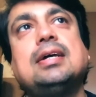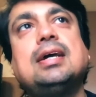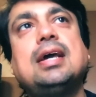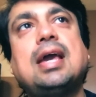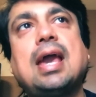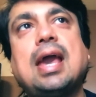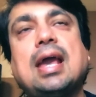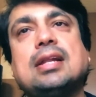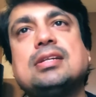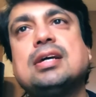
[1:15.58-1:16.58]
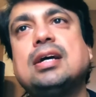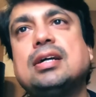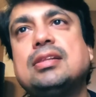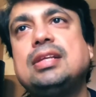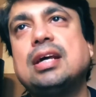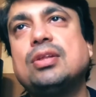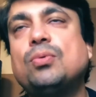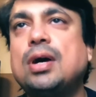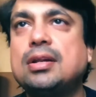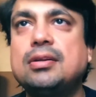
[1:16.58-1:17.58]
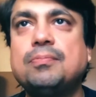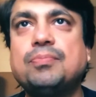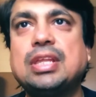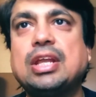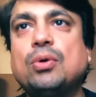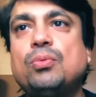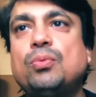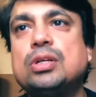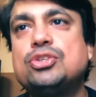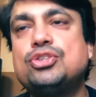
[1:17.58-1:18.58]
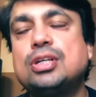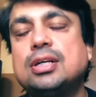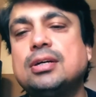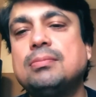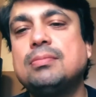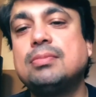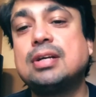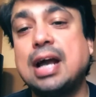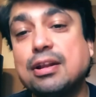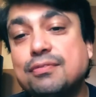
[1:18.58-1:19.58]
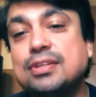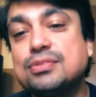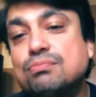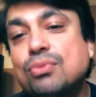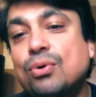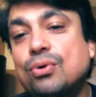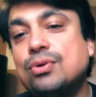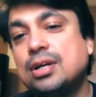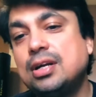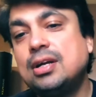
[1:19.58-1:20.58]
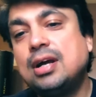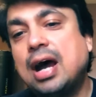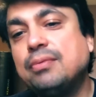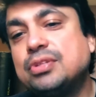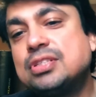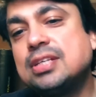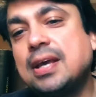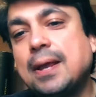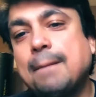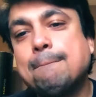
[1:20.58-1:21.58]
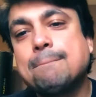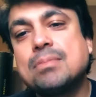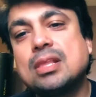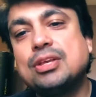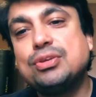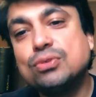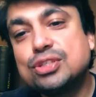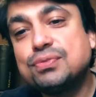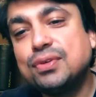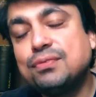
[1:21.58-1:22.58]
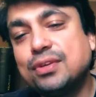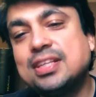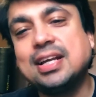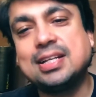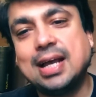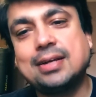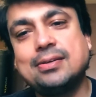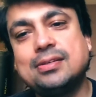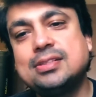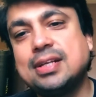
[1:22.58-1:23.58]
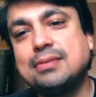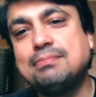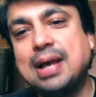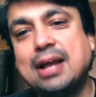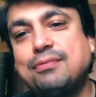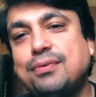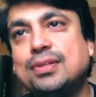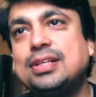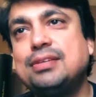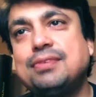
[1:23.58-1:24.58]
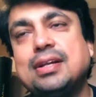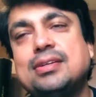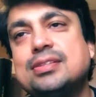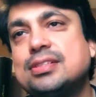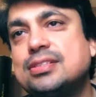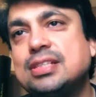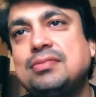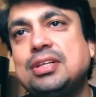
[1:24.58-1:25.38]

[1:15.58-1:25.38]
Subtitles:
and the other one, which kind of is more, I would say, useful for the attackers and bad for the defenders, is CV